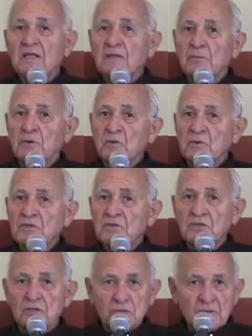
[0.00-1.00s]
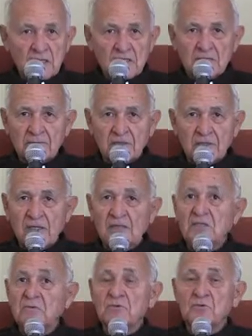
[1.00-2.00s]
The book was the New Testament,
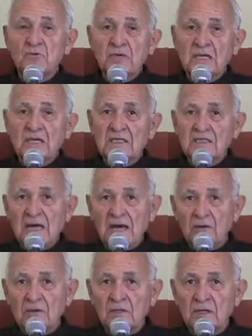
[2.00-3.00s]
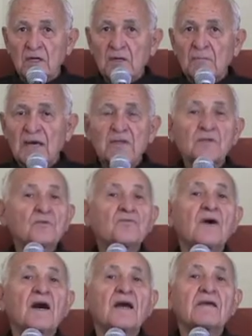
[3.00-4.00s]
and she was reading aloud Matthew
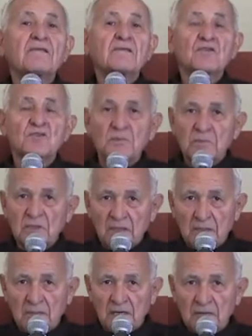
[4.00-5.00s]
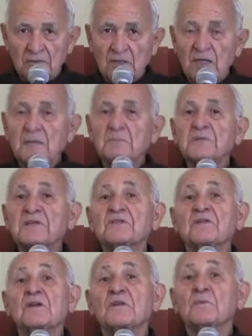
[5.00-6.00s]
5, the Sermon on the Mount.
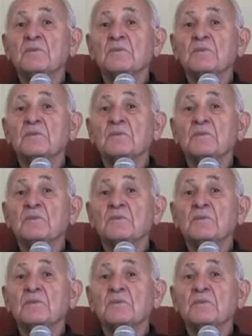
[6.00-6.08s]
Blessed are the